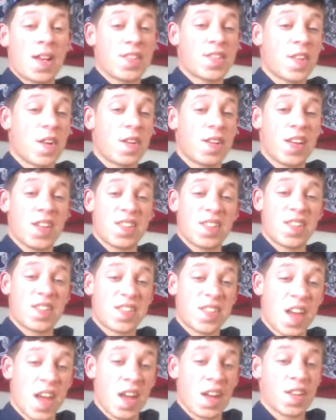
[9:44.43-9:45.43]
and I started getting
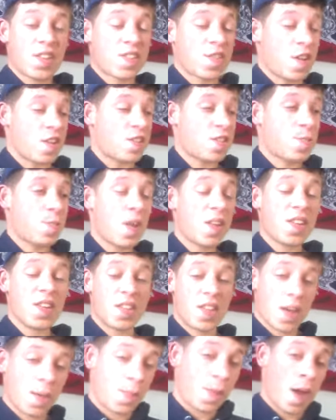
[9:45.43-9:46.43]
sick. So I spit
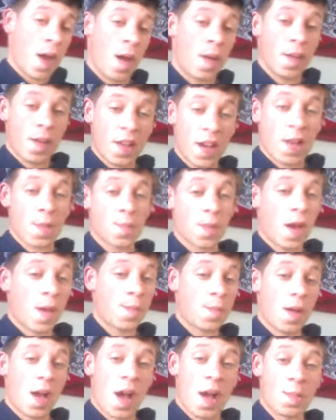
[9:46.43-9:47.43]
the dip out,
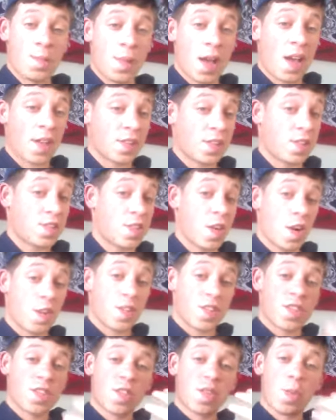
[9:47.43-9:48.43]
and I'm back there
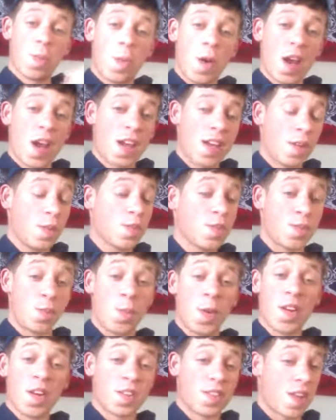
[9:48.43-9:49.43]
starting to sweat. It was
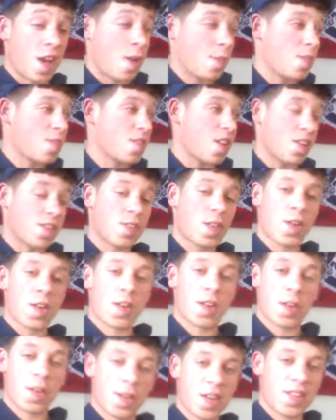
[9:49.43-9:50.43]
wintertime. It was like
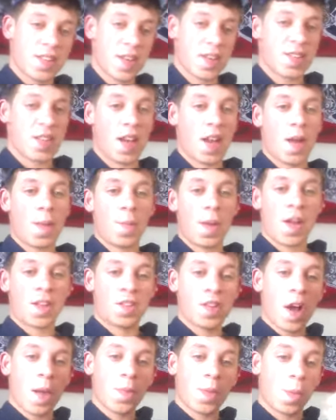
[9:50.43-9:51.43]
30 degrees outside. I
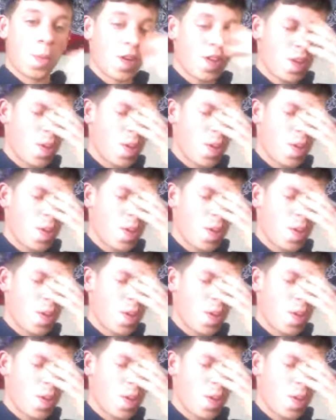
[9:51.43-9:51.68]
dropped